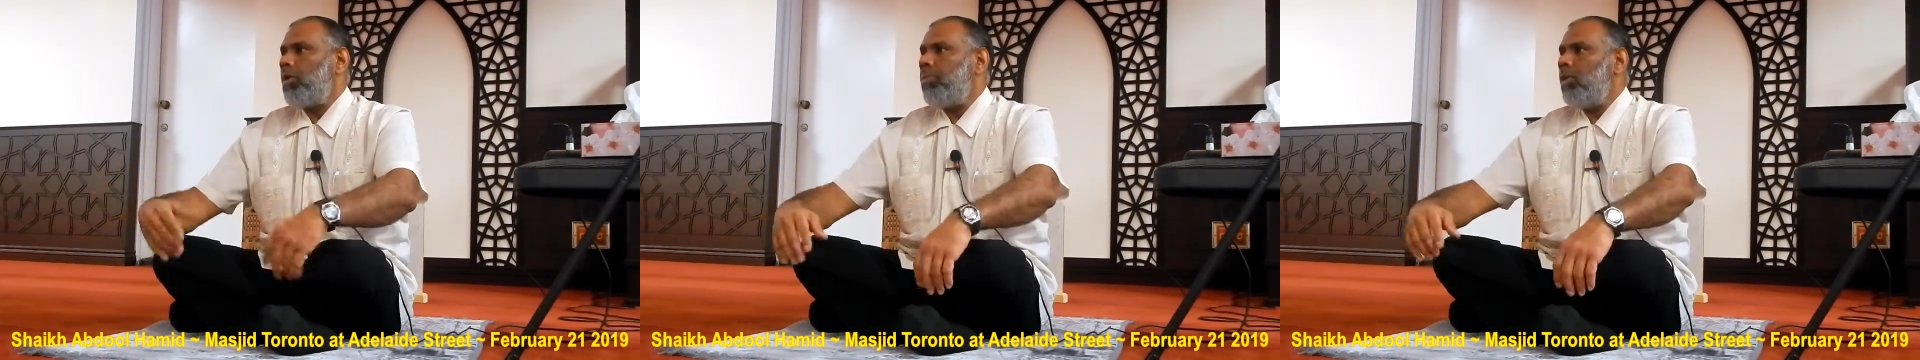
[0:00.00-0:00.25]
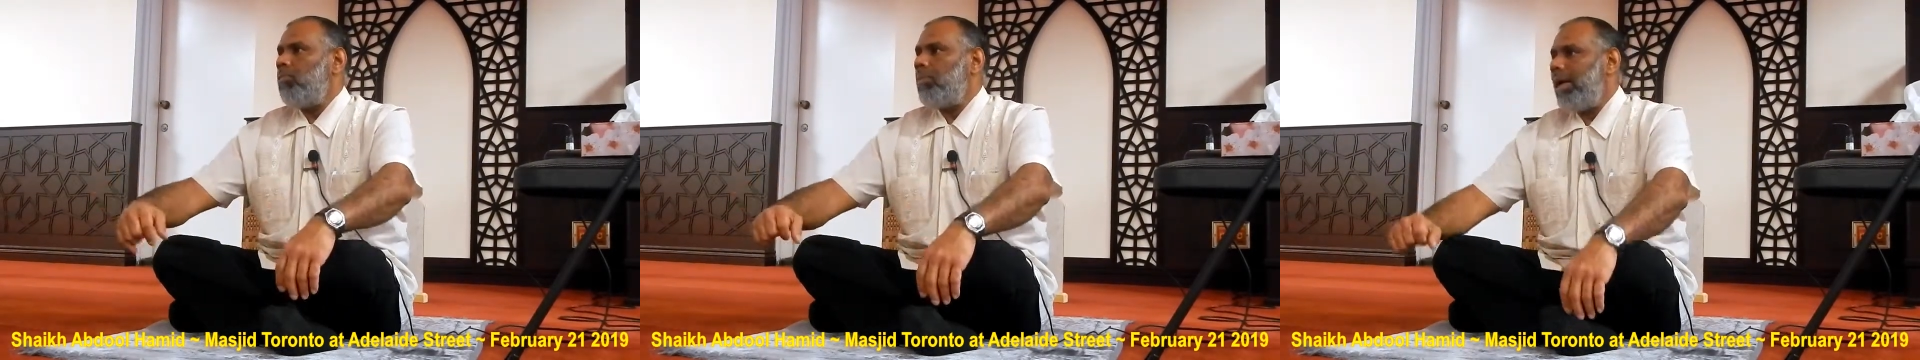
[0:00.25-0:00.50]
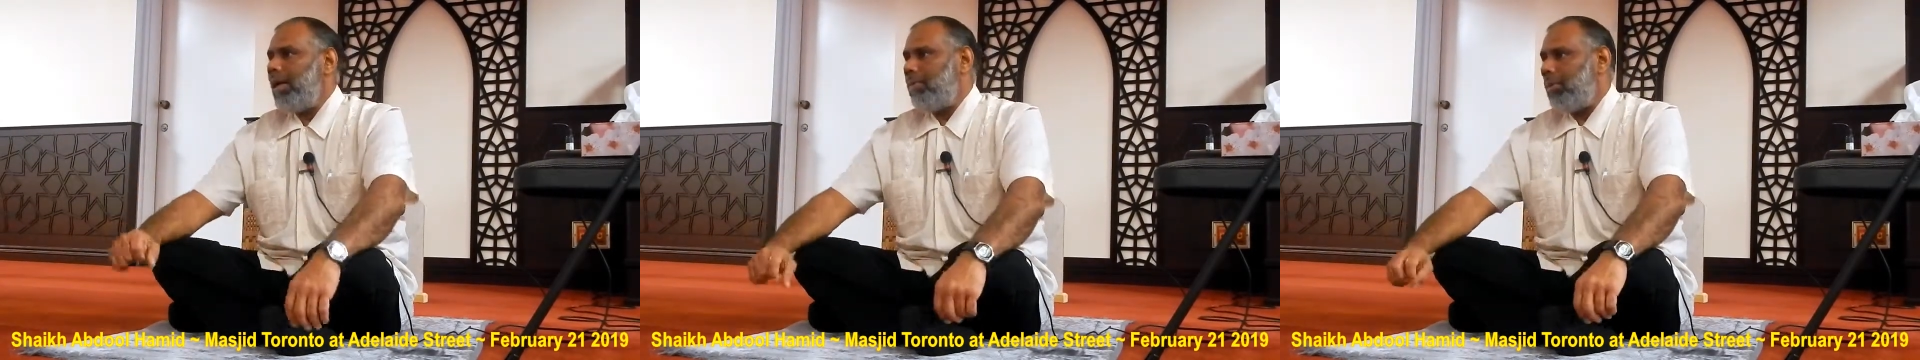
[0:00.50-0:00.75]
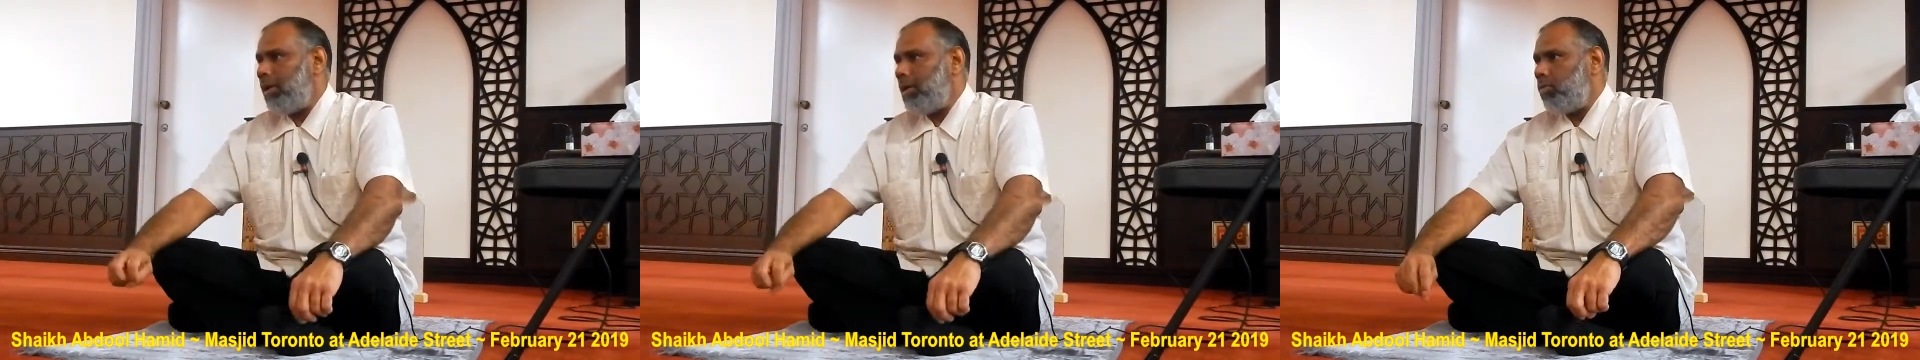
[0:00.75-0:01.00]
about bad
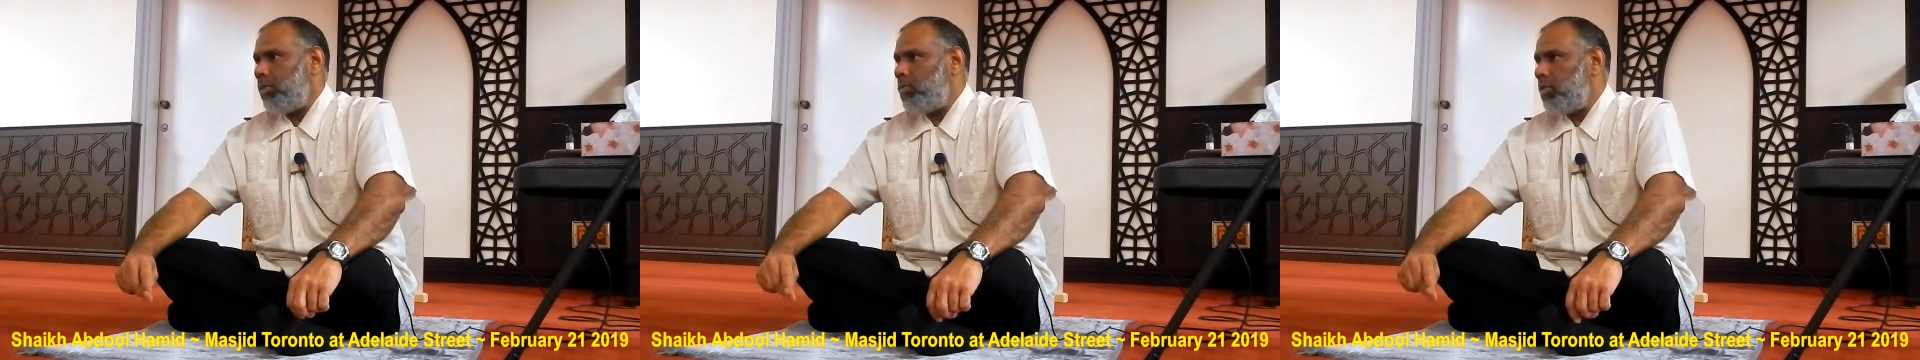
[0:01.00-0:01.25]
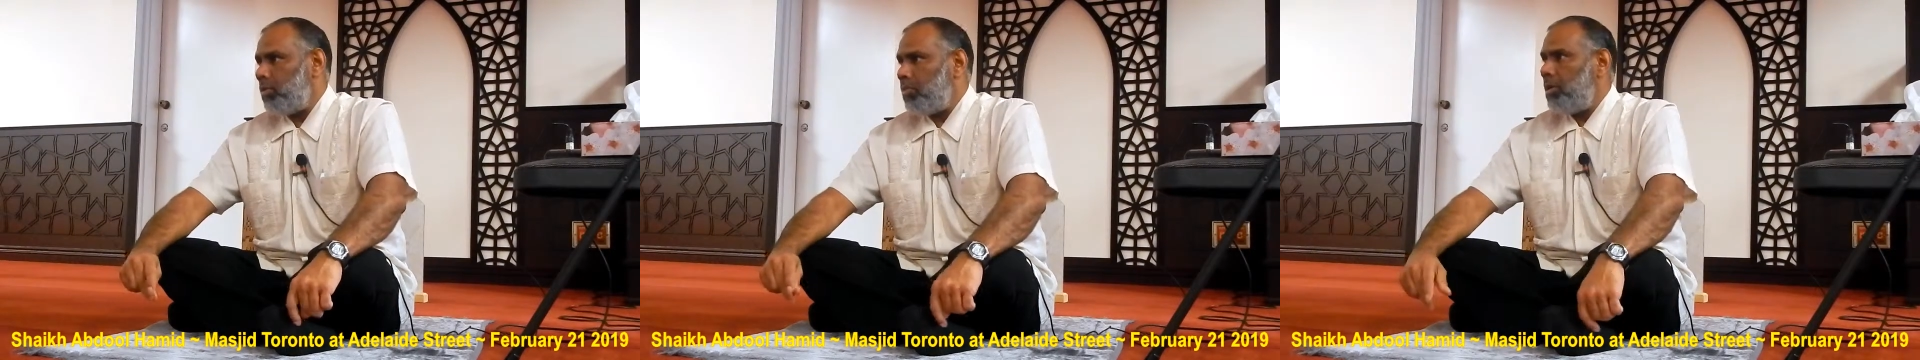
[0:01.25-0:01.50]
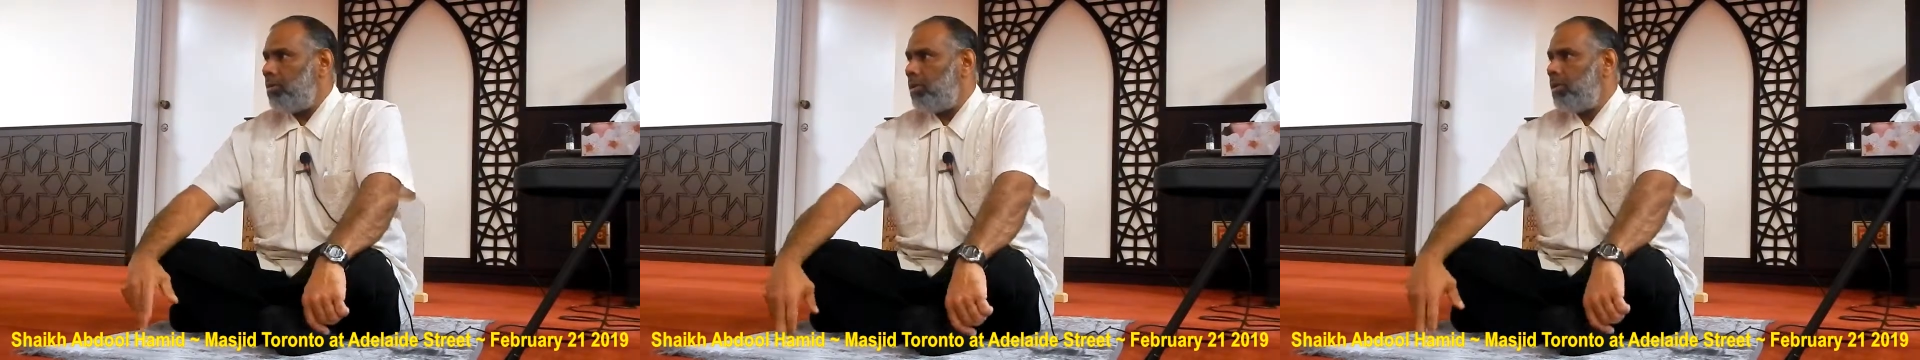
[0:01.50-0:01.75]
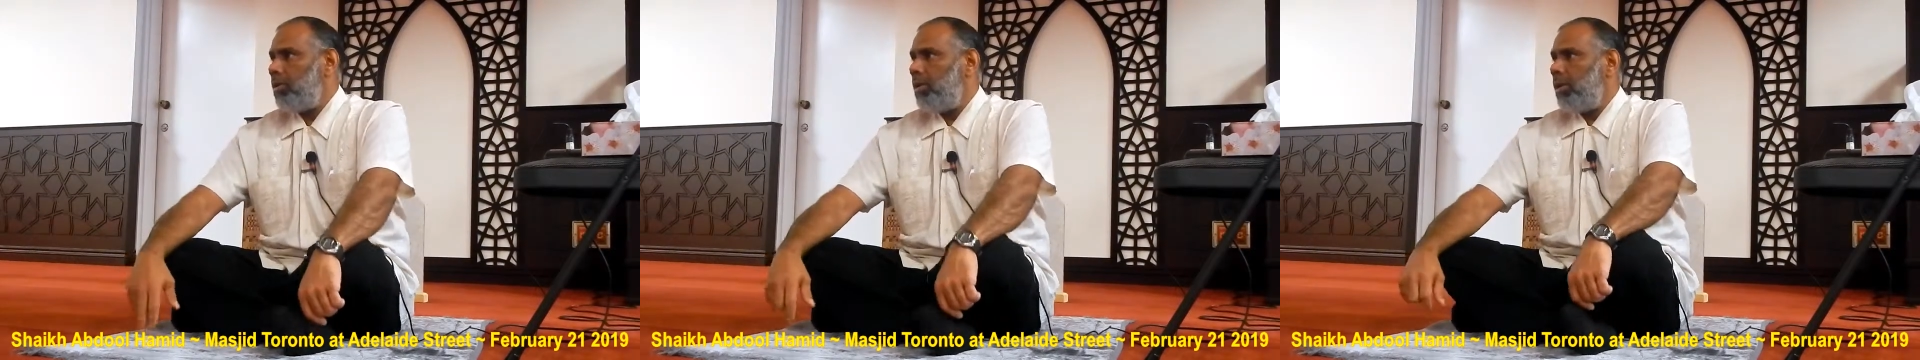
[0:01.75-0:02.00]
blood between
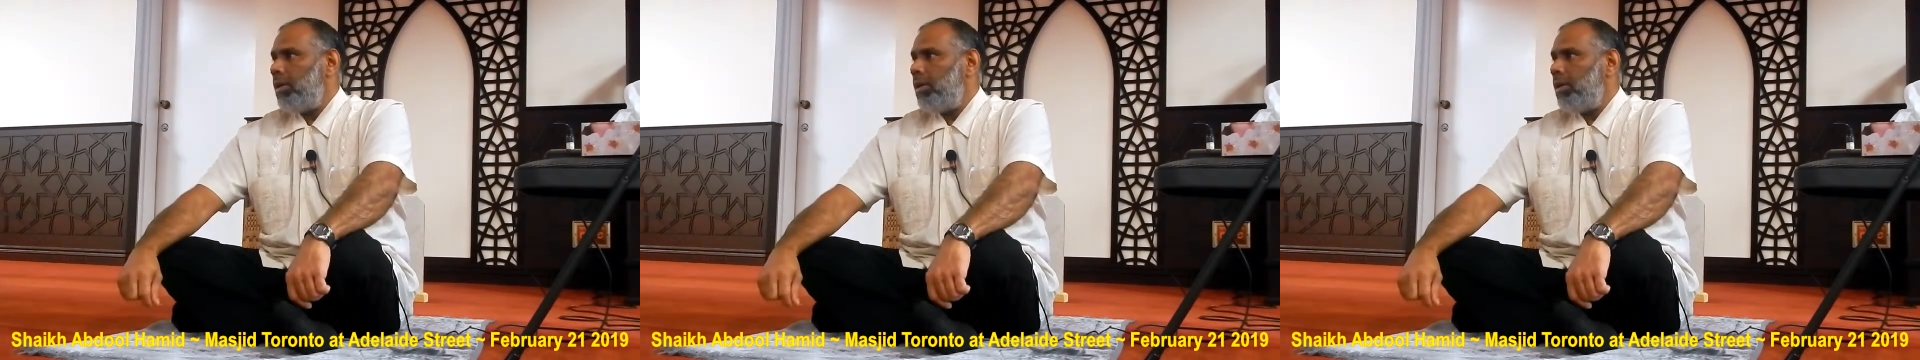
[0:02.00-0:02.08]
people.